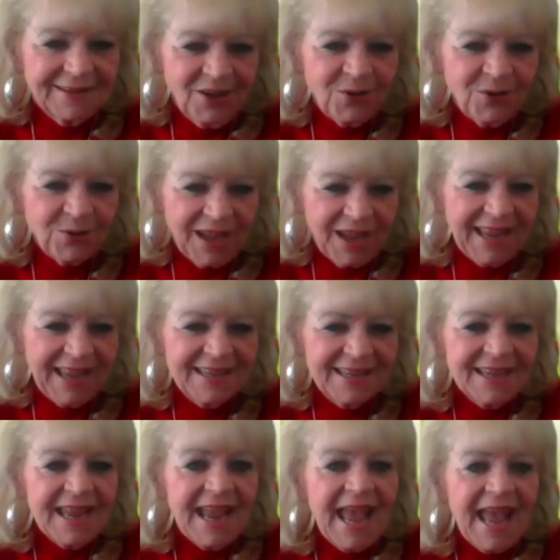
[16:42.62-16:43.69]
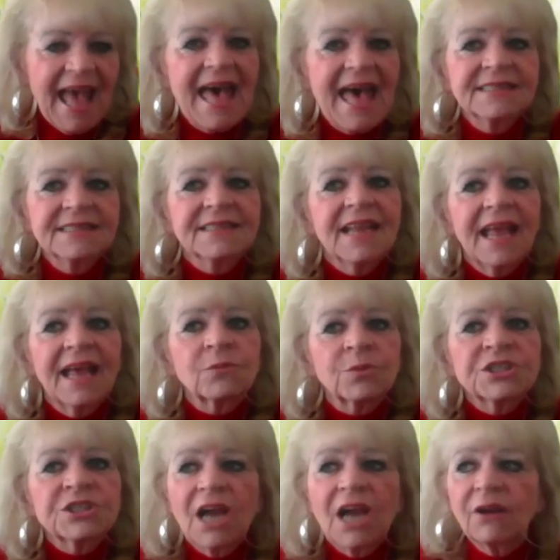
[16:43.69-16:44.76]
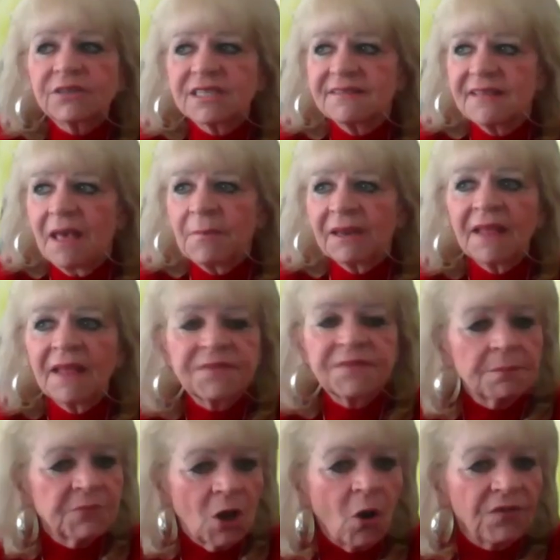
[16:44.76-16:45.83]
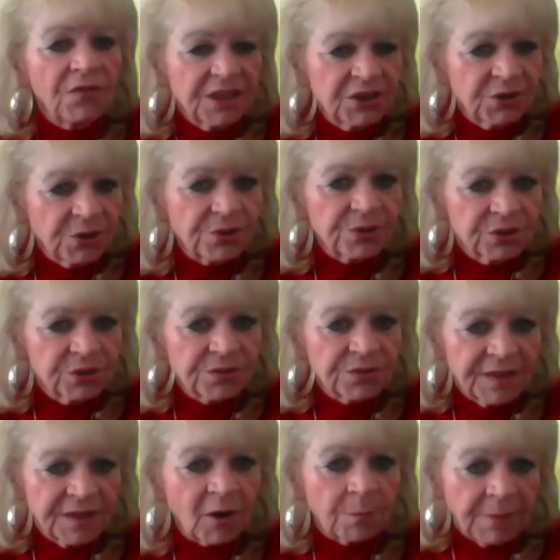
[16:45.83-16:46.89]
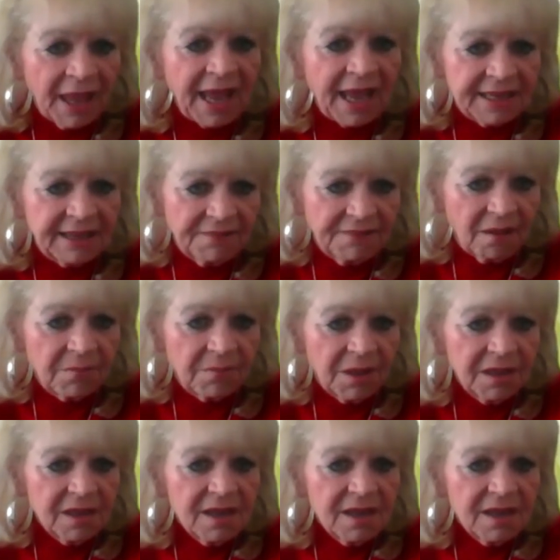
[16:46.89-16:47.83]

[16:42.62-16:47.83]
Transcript: okay mm-hmm. and and reach out to them and let them know that you're you're there backing them